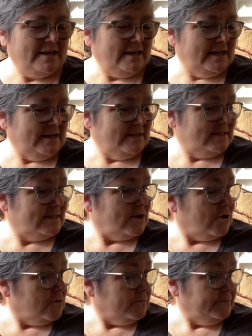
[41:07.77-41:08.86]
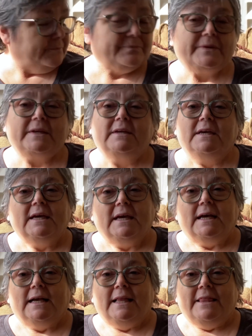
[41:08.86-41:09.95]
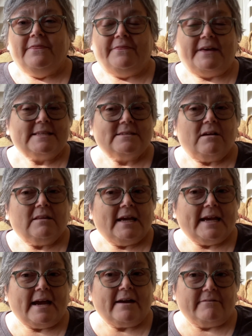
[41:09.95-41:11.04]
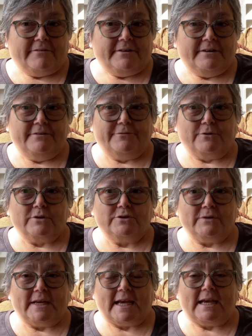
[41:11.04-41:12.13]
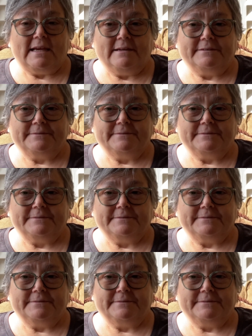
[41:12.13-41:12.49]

Yeah, so that's all I have for today.